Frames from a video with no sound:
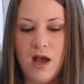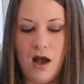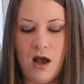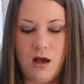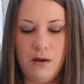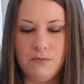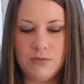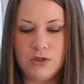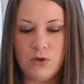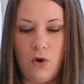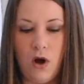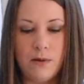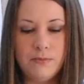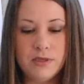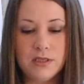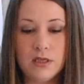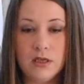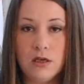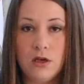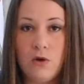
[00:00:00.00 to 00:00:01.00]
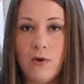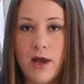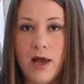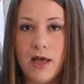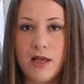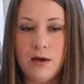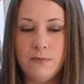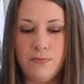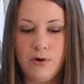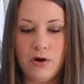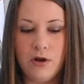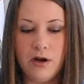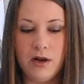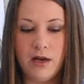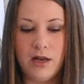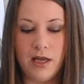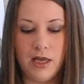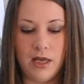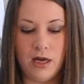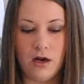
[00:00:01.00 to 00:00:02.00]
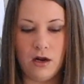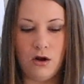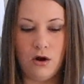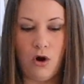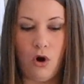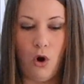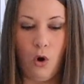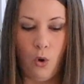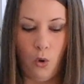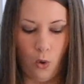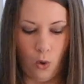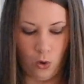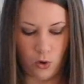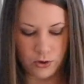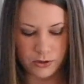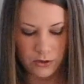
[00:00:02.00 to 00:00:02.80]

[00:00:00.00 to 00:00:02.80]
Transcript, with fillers: Um, so I'm just gonna go ahead and put it in whole.